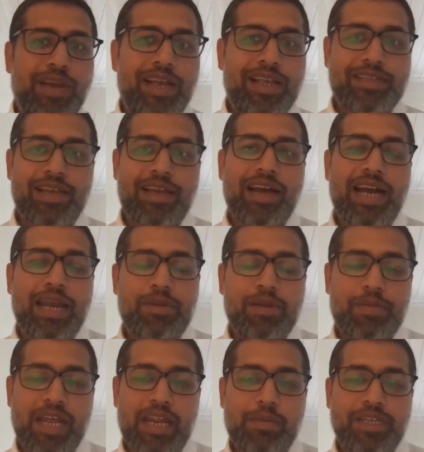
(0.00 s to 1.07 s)
as a
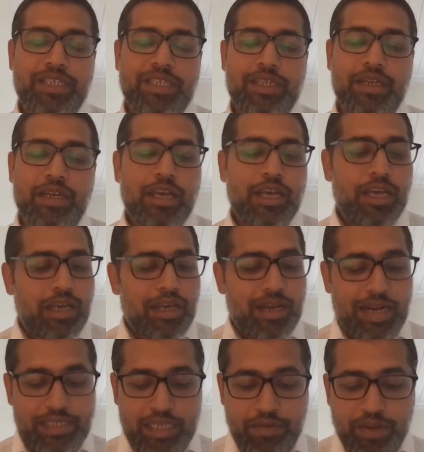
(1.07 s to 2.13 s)
hyperparameter.
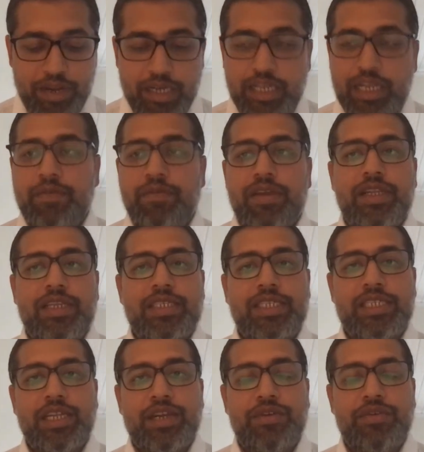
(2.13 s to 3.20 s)
Let's say we are dealing with
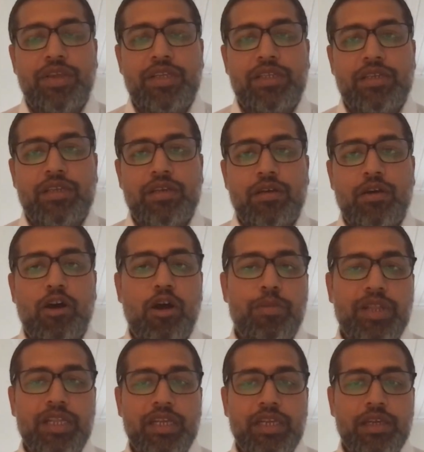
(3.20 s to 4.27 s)
decision trees. How
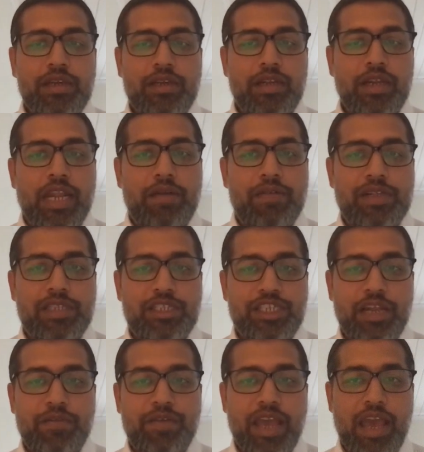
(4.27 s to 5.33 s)
many levels
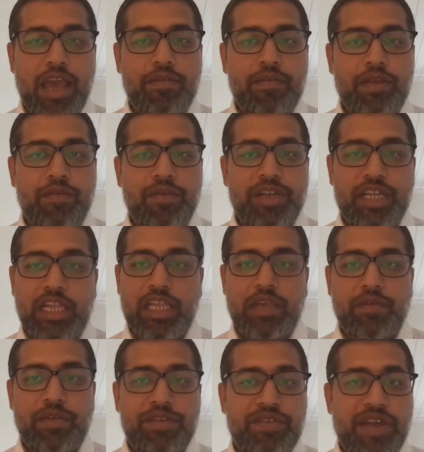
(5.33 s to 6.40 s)
shall we have? If we're dealing
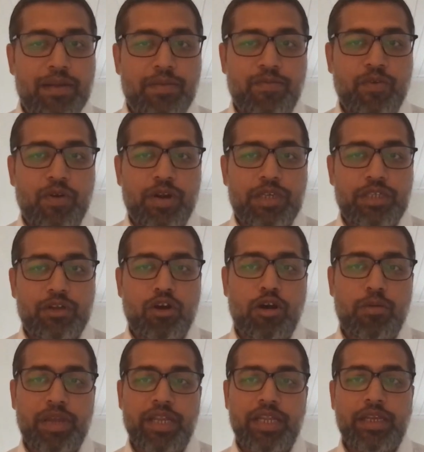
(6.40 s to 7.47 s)
with random forest, how
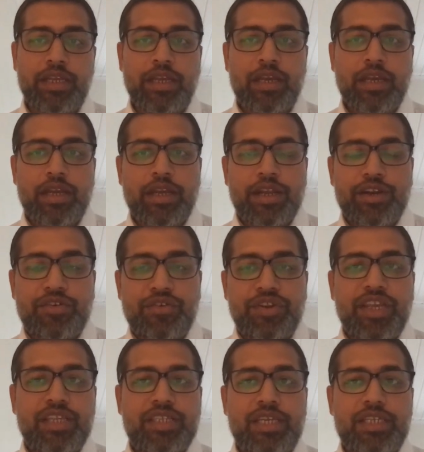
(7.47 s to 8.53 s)
many
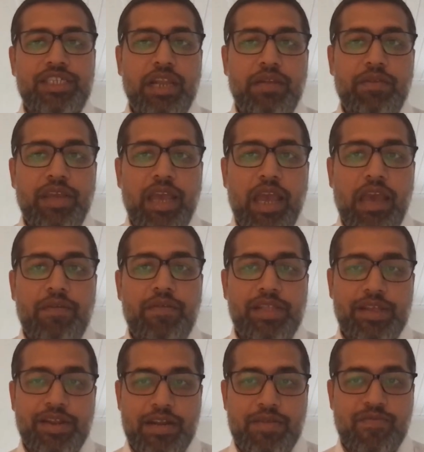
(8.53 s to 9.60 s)
trees shall we have in the
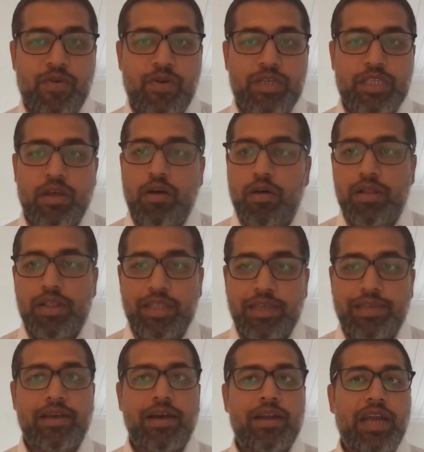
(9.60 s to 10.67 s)
random forest? All
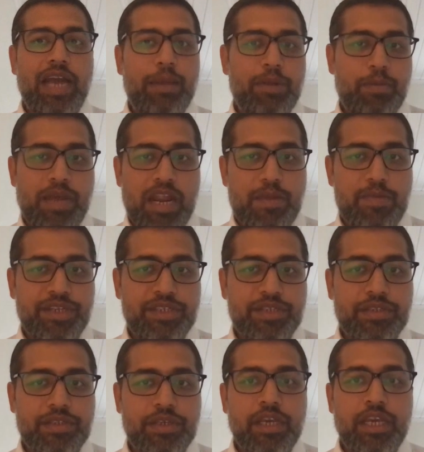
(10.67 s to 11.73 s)
these are
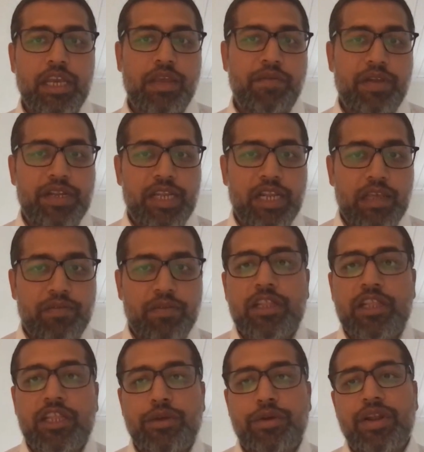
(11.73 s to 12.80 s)
hyperparameters. If we're dealing with
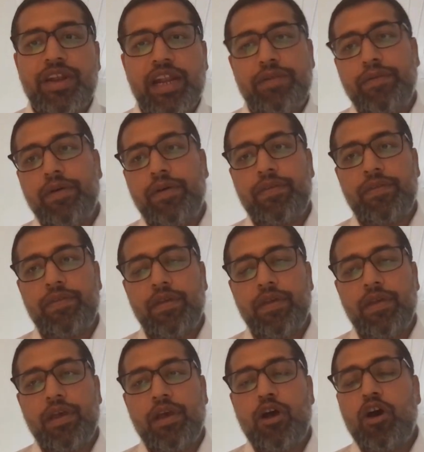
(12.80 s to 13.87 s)
neural networks,
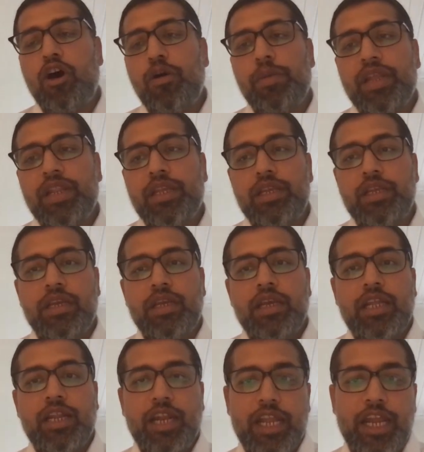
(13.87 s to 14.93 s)
how many
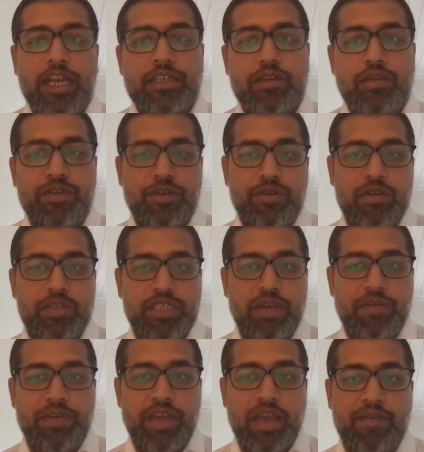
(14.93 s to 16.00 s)
layers of neurons shall
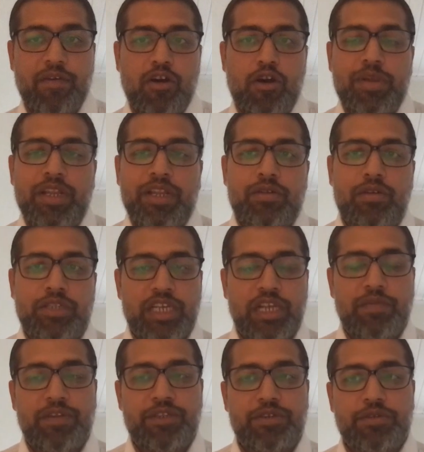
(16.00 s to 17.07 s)
we have? How many neurons shall
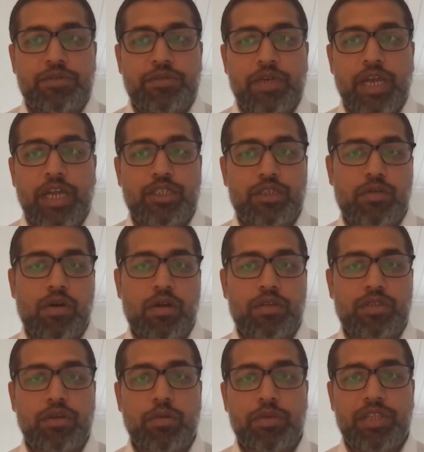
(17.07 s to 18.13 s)
we do? And so on.
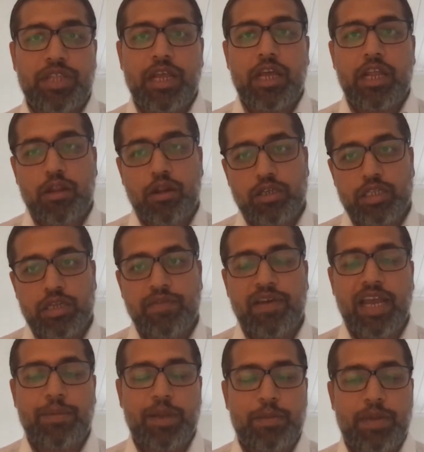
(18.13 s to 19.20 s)
So I mean, there are lots of
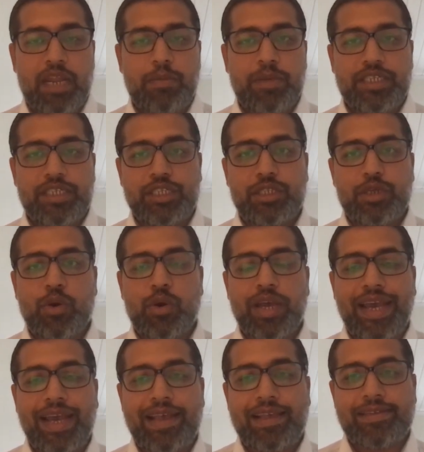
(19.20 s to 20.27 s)
hyperparameters. So
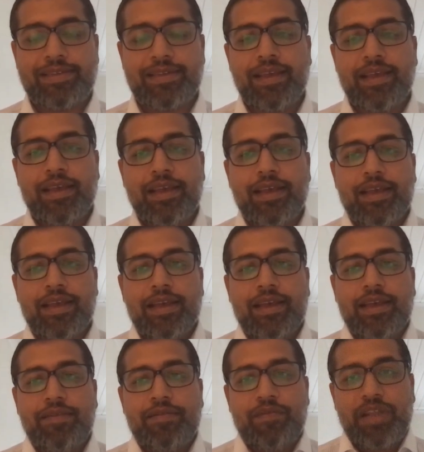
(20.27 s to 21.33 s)
as
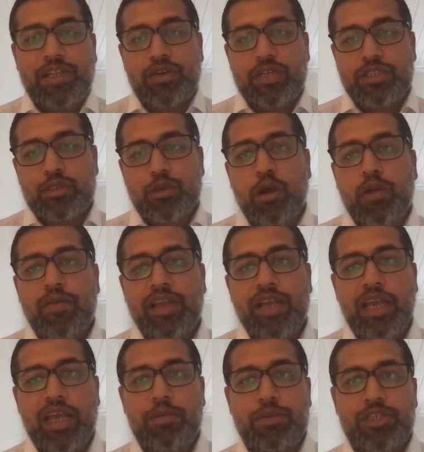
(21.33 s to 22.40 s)
when you are solving
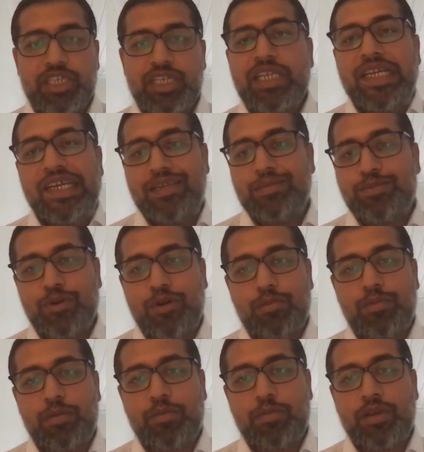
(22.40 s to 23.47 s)
a machine learning
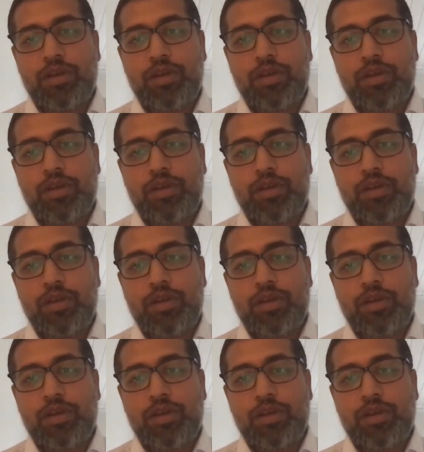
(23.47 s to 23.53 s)
problem,